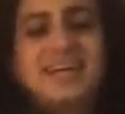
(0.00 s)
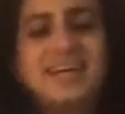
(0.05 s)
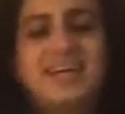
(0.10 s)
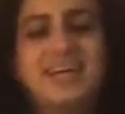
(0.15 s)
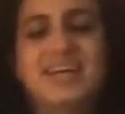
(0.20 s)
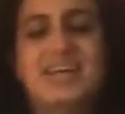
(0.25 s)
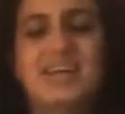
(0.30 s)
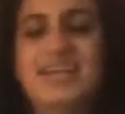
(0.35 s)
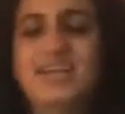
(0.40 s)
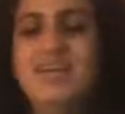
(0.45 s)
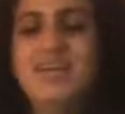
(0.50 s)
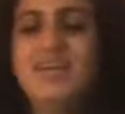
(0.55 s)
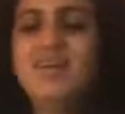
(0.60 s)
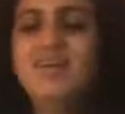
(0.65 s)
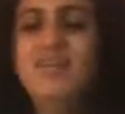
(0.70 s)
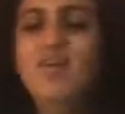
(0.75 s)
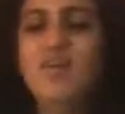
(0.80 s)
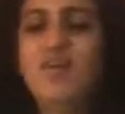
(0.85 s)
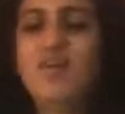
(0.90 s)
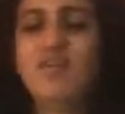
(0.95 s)
Letting
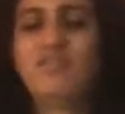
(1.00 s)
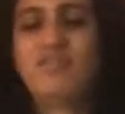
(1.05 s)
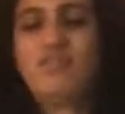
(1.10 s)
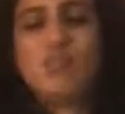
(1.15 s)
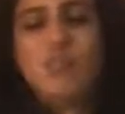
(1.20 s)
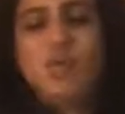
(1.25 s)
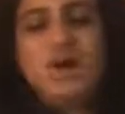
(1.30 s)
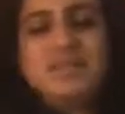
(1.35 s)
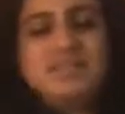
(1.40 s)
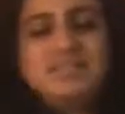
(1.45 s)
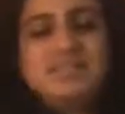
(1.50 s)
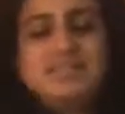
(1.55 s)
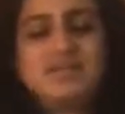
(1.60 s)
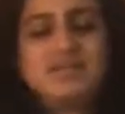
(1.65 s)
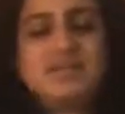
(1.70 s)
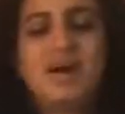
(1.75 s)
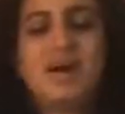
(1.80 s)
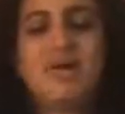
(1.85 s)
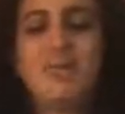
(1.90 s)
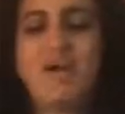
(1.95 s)
go of what is to
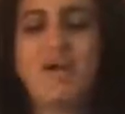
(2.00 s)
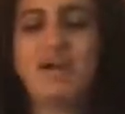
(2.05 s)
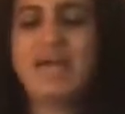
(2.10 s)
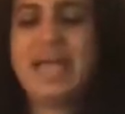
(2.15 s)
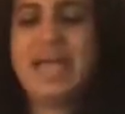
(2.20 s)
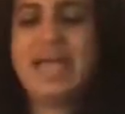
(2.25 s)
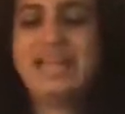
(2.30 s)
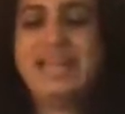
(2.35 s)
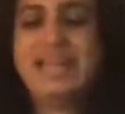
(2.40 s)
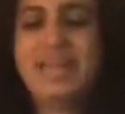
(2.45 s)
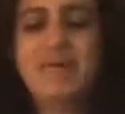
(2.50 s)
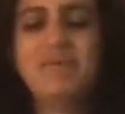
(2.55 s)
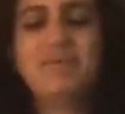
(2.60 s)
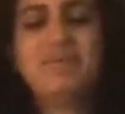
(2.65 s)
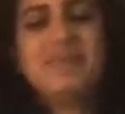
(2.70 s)
come, our 9 a.m.